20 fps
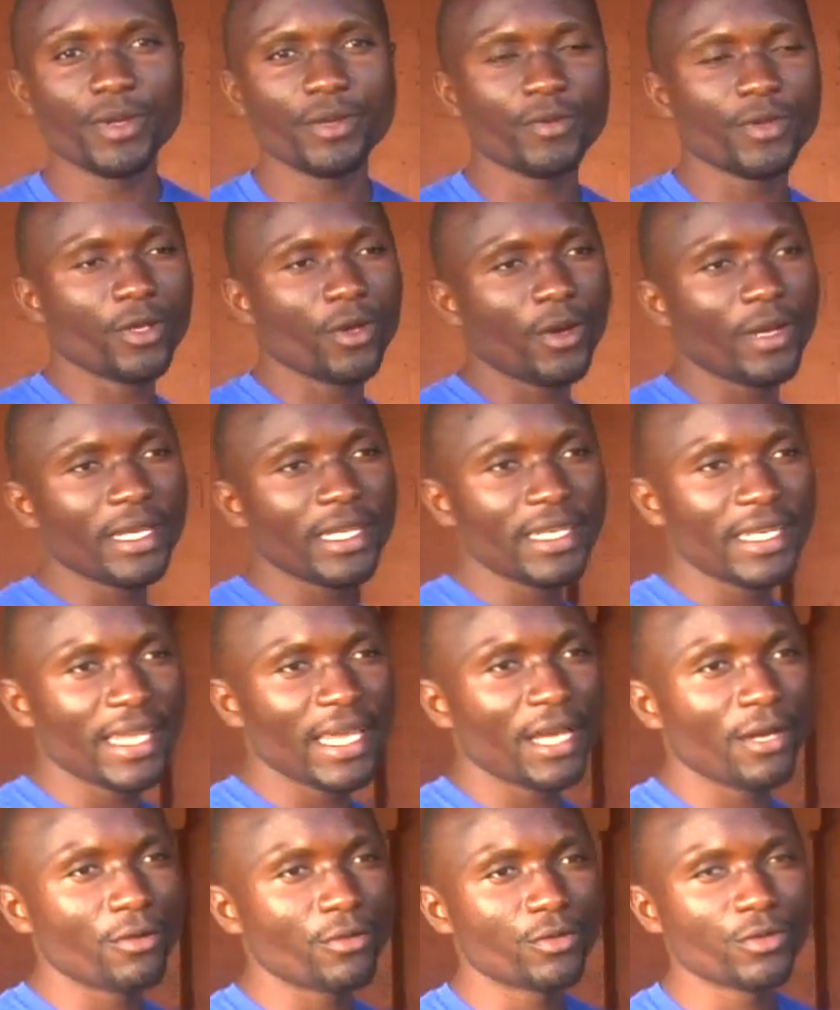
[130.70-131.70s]
when we go in
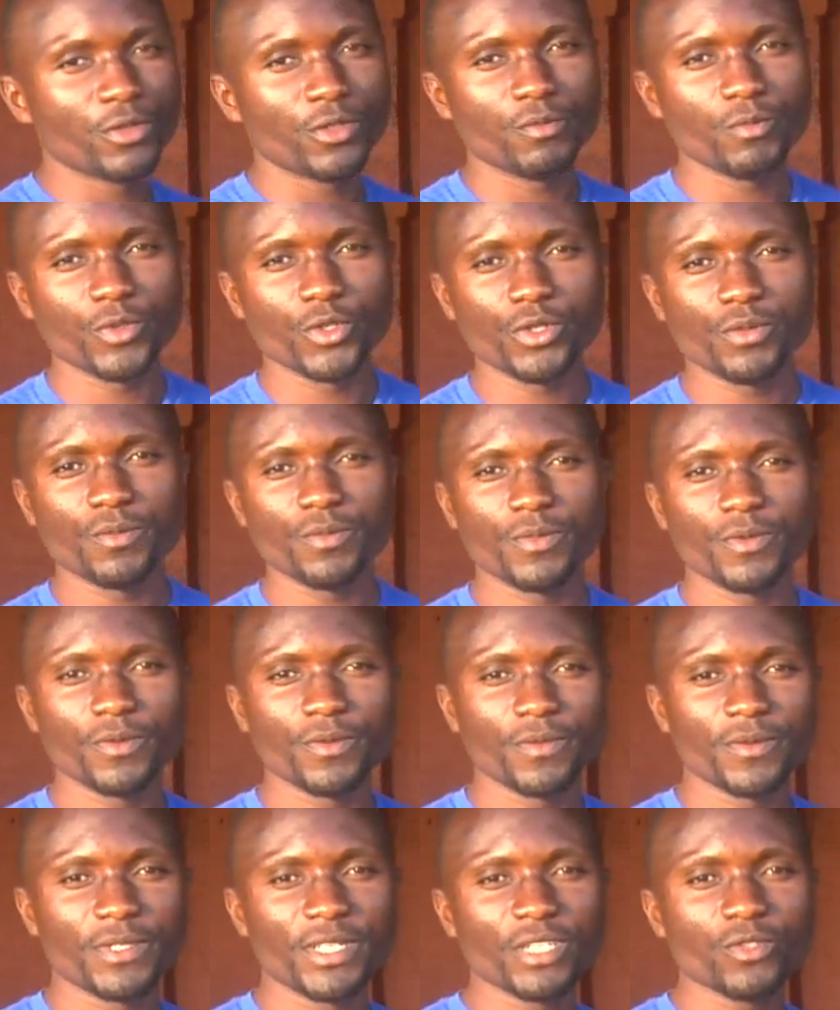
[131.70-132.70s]
there, we
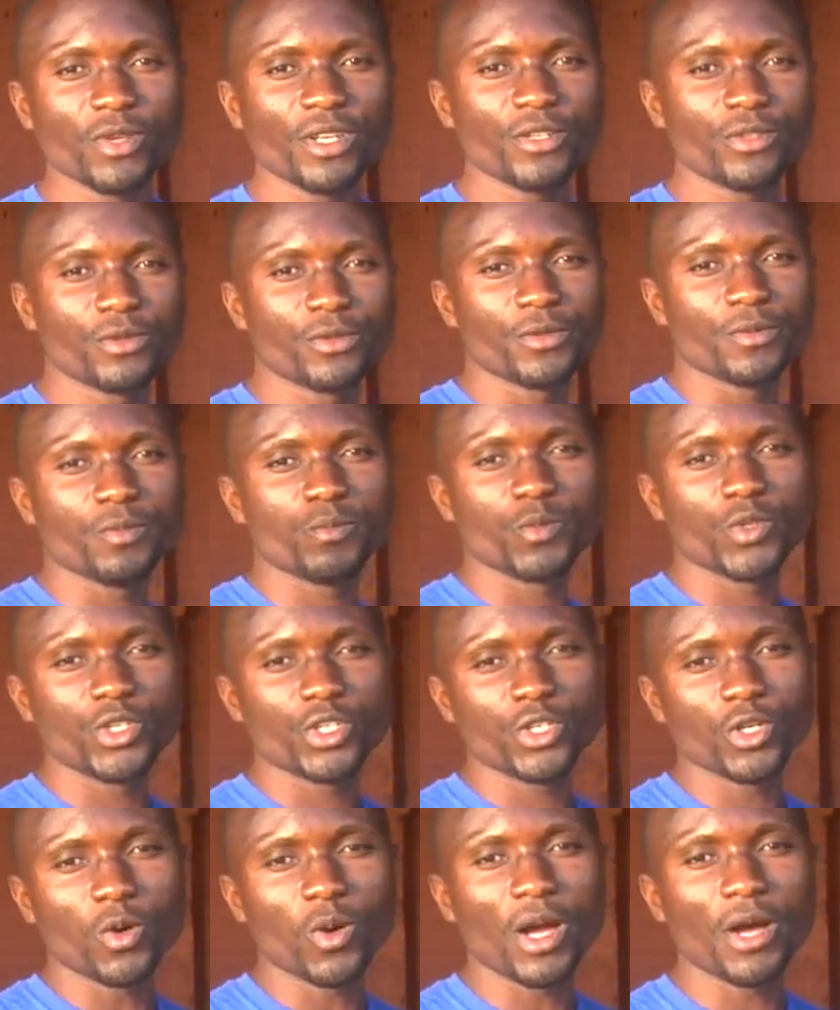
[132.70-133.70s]
just want to
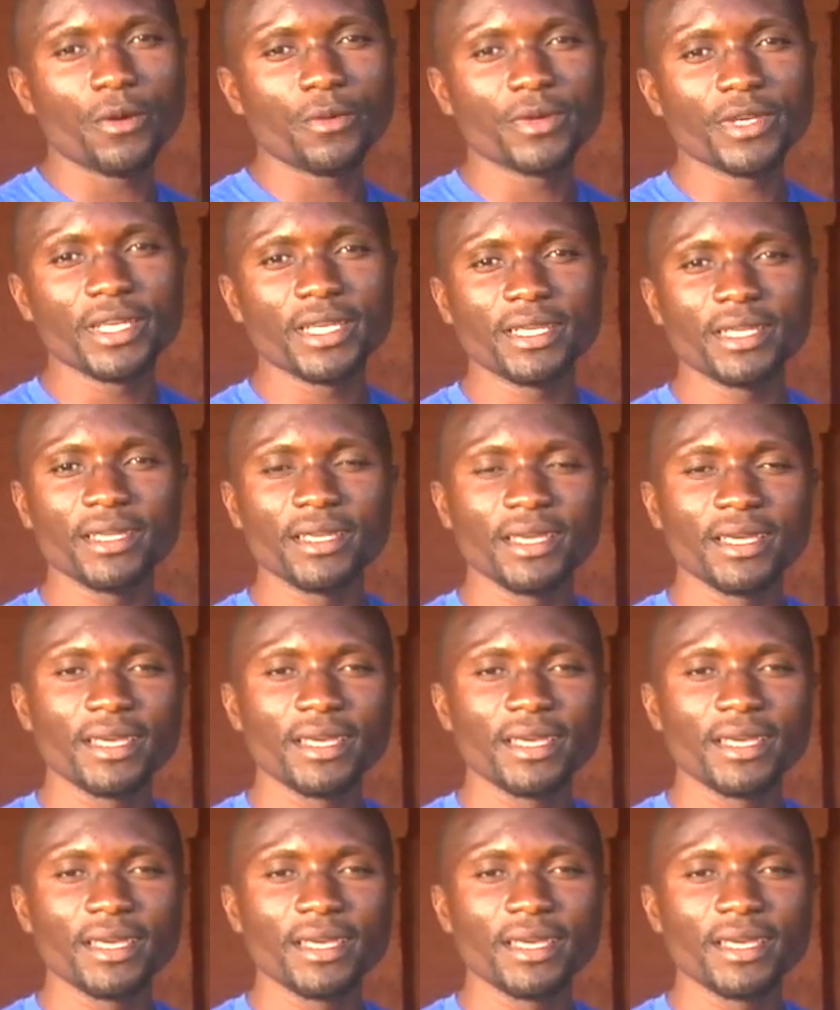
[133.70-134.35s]
show how we